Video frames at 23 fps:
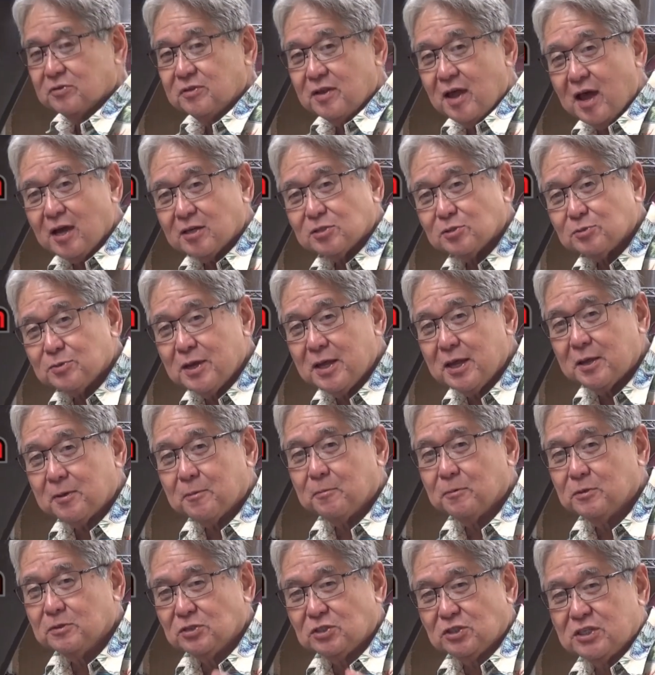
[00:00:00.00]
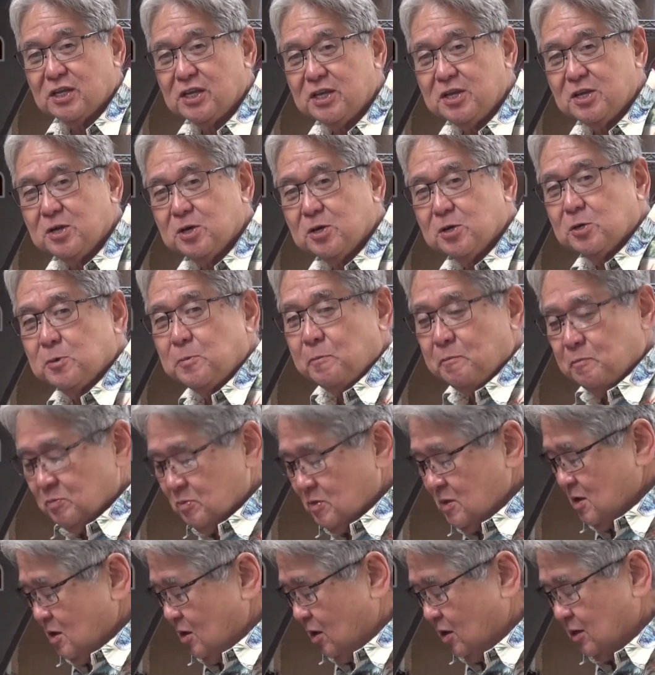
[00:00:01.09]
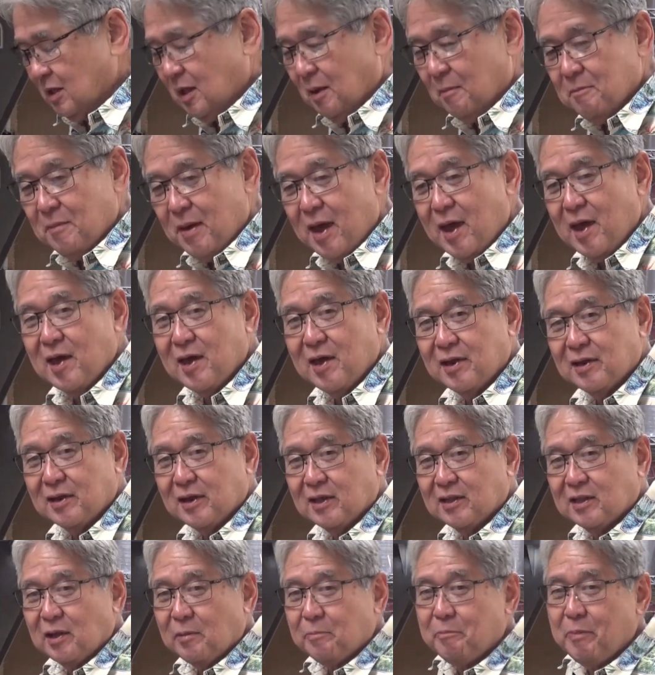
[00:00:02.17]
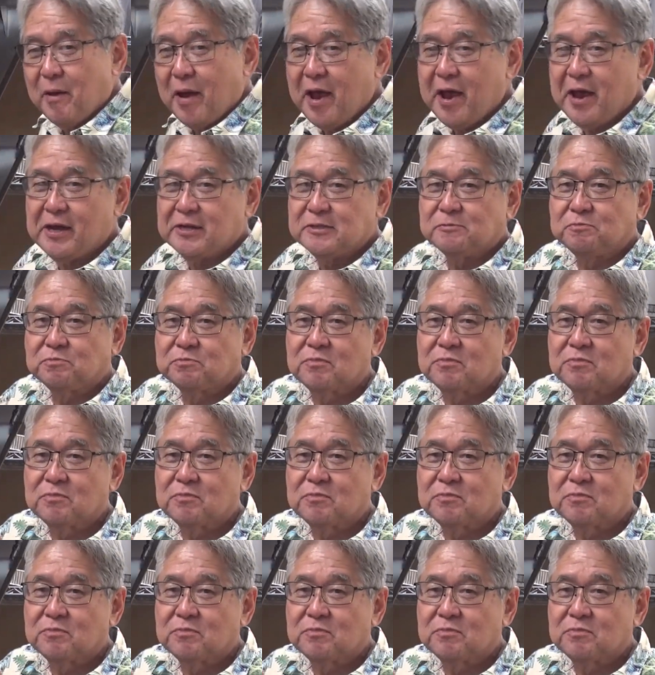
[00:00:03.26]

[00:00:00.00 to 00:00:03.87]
next week, we'll see you on the man and the pan.